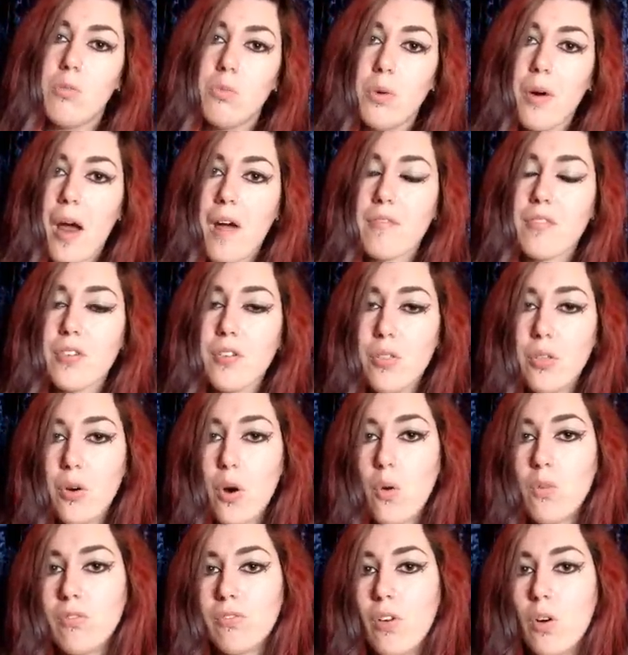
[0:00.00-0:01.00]
wherever
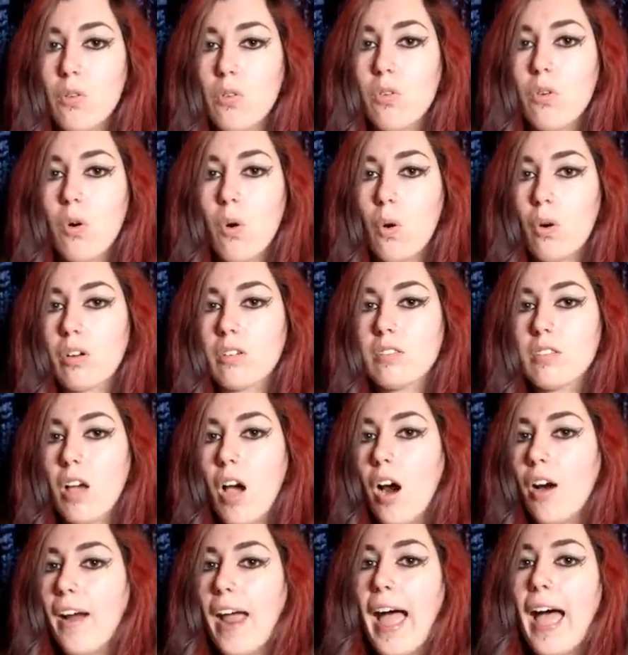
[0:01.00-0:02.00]
their own vocal cords
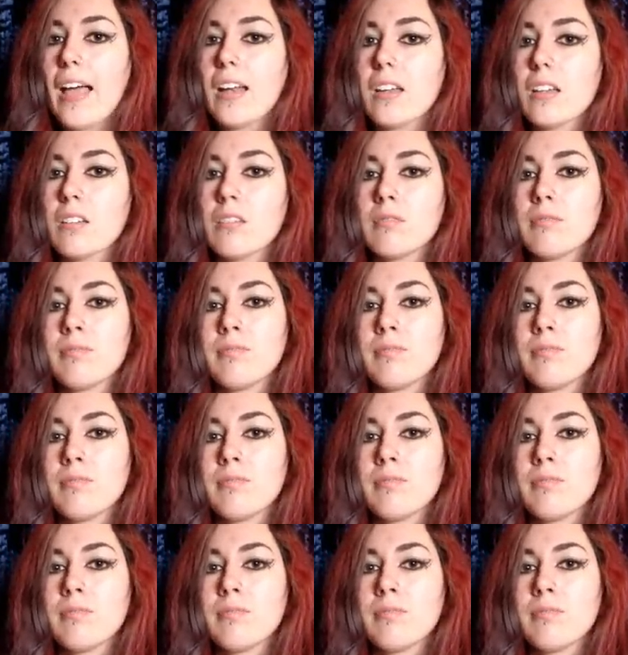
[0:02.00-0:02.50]
are at.